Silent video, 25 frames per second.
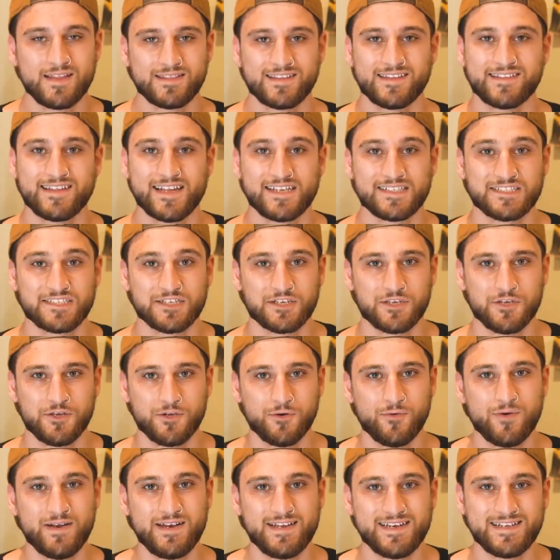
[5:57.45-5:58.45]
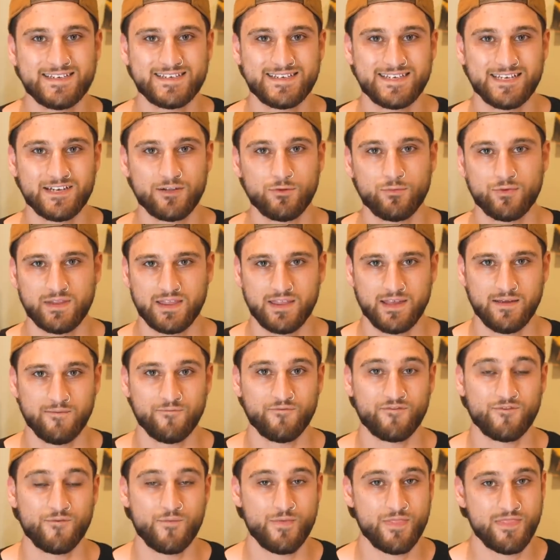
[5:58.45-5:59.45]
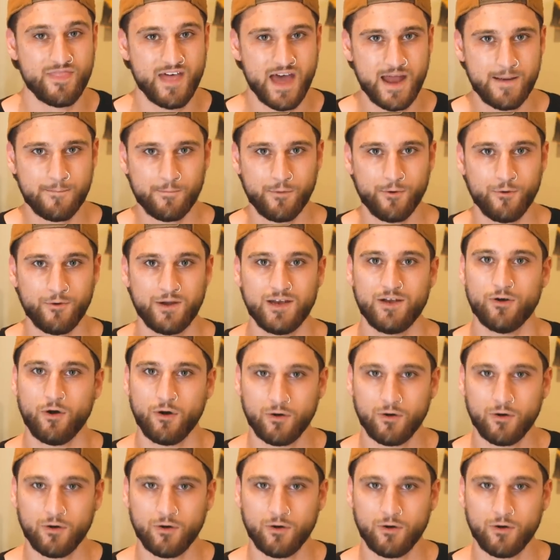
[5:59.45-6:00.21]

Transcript: that they secured a deal with him from that point